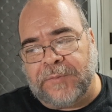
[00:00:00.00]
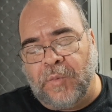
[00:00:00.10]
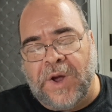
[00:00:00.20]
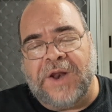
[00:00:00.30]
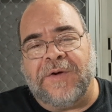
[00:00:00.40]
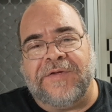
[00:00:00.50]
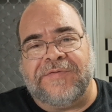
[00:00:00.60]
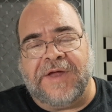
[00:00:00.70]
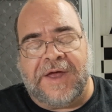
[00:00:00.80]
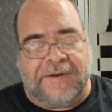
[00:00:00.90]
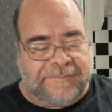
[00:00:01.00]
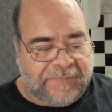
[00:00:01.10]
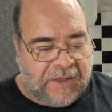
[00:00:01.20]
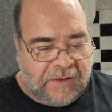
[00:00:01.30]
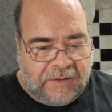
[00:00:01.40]
Where do I start?
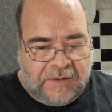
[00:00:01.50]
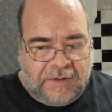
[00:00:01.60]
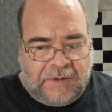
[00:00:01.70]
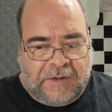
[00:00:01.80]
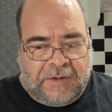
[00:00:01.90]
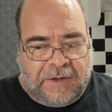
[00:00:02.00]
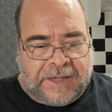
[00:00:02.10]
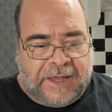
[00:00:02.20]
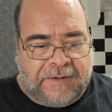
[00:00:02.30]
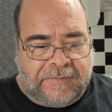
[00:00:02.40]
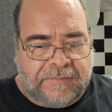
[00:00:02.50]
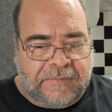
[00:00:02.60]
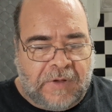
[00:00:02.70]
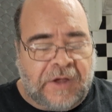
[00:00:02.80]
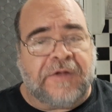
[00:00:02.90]
Okay,
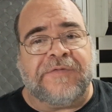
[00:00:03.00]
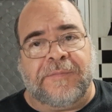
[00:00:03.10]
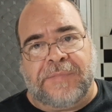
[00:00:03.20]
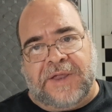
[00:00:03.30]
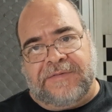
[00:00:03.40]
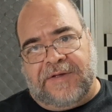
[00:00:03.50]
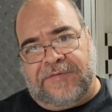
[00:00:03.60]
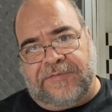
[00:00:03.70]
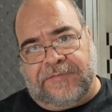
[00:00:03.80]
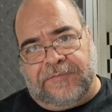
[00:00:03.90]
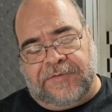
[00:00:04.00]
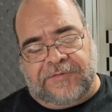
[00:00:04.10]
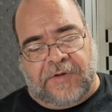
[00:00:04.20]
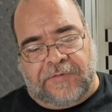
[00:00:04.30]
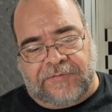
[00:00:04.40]
I got some blood test
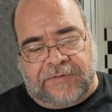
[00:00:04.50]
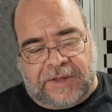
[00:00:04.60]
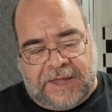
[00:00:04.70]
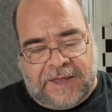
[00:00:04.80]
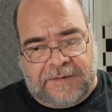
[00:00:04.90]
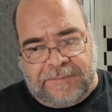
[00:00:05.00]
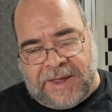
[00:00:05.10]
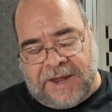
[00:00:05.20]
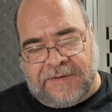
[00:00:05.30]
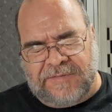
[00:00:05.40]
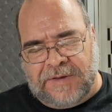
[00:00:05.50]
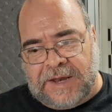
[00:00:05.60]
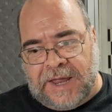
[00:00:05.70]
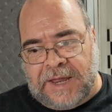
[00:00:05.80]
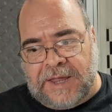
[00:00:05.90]
results again back
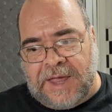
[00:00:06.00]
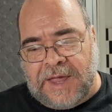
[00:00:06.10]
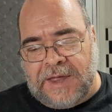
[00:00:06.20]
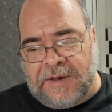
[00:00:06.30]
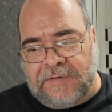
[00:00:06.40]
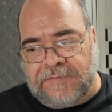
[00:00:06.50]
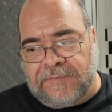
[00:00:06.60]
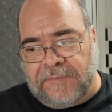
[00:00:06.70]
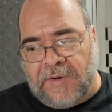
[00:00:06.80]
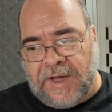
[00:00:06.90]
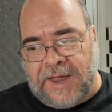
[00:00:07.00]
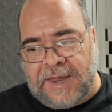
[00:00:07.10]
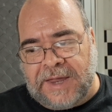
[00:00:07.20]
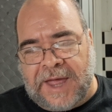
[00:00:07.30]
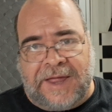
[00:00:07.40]
today, and
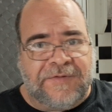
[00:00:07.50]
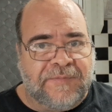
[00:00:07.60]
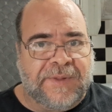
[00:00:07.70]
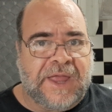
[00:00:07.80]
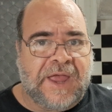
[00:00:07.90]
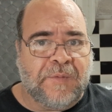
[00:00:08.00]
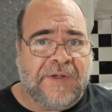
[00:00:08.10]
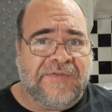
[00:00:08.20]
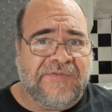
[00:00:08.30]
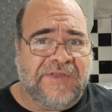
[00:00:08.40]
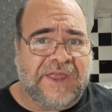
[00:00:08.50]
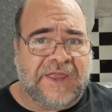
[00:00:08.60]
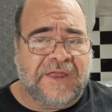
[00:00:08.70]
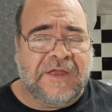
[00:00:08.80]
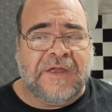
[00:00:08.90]
my Hba1c,